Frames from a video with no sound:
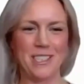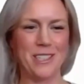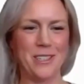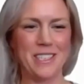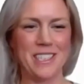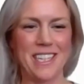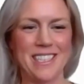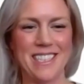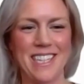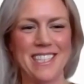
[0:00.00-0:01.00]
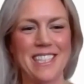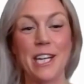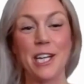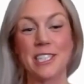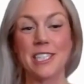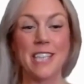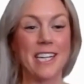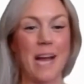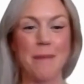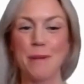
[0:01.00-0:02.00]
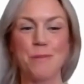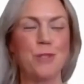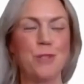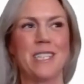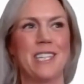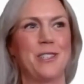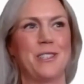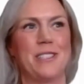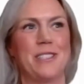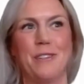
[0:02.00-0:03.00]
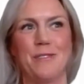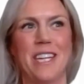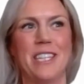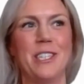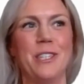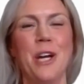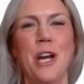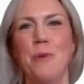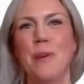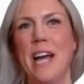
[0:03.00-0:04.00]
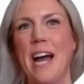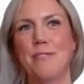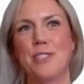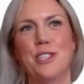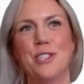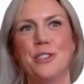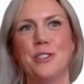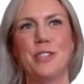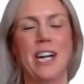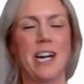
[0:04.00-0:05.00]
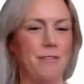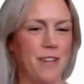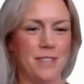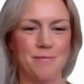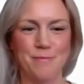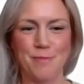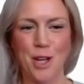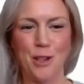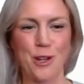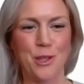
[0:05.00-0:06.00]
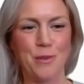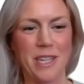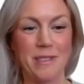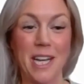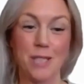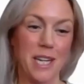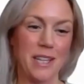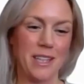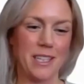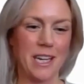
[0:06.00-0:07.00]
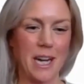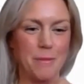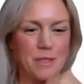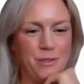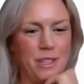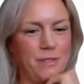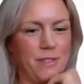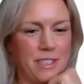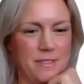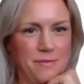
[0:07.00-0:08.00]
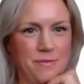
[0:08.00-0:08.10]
It's a dynamic movement in yourself, and we have to have fun along the way. That's what I think. I believe we have fun.